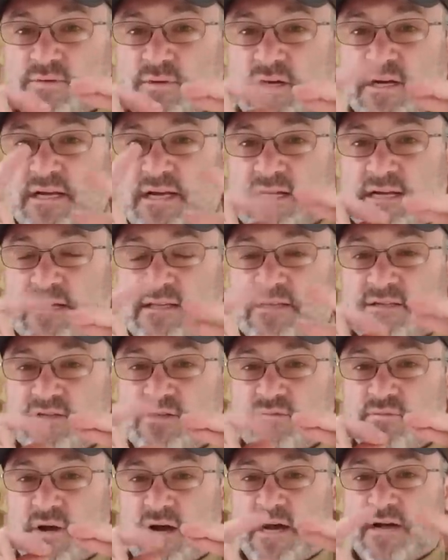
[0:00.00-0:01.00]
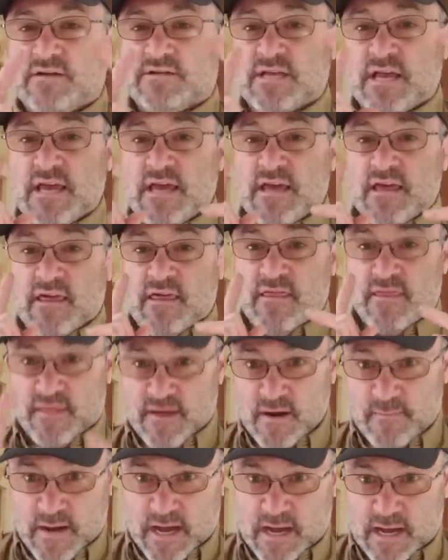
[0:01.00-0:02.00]
we're connecting these two wires.
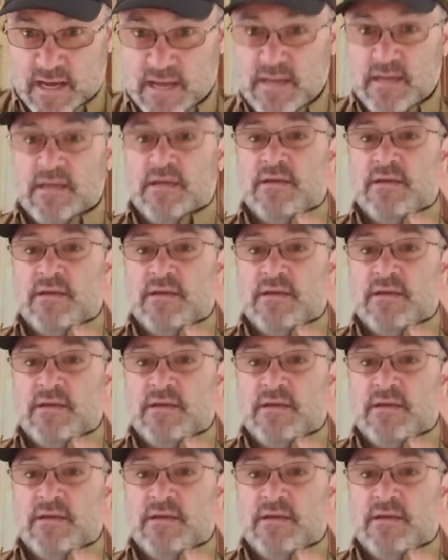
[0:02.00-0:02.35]
Thereby,